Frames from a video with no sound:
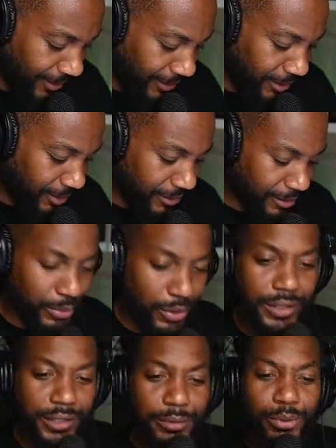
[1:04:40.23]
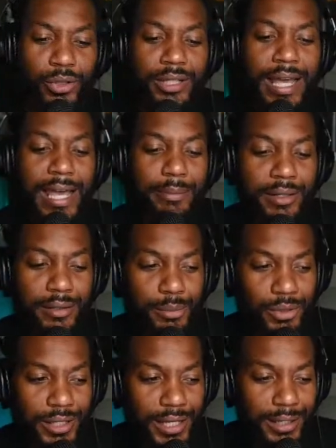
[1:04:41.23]
You pulled a hammy? You
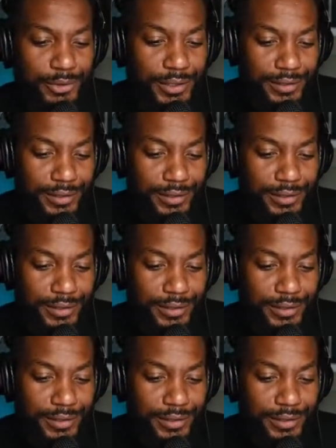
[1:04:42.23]
pulled a hamstring?